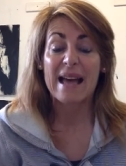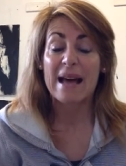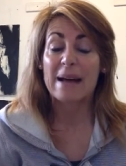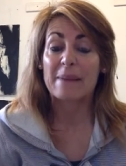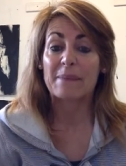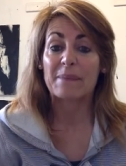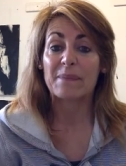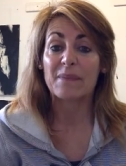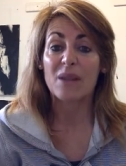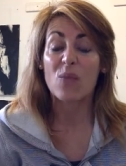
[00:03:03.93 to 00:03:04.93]
a
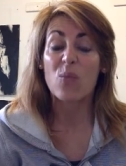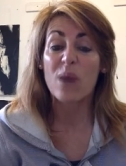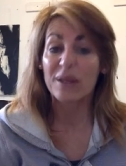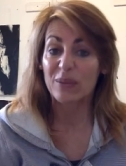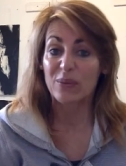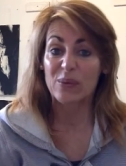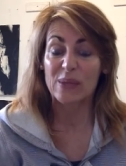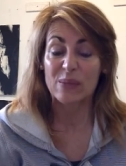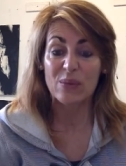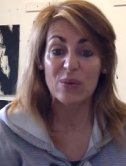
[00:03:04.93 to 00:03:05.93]
wonderful
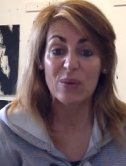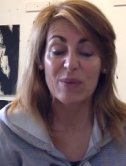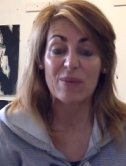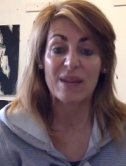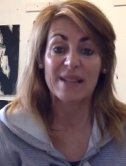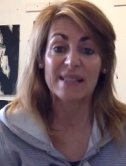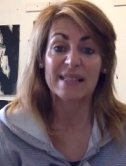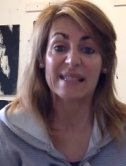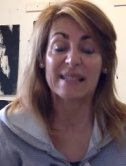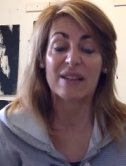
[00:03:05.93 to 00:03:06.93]
small group of
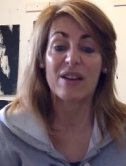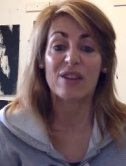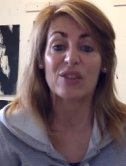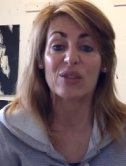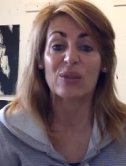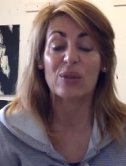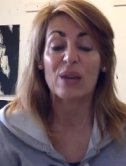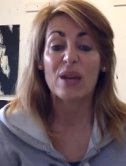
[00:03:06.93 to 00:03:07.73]
artists that are going to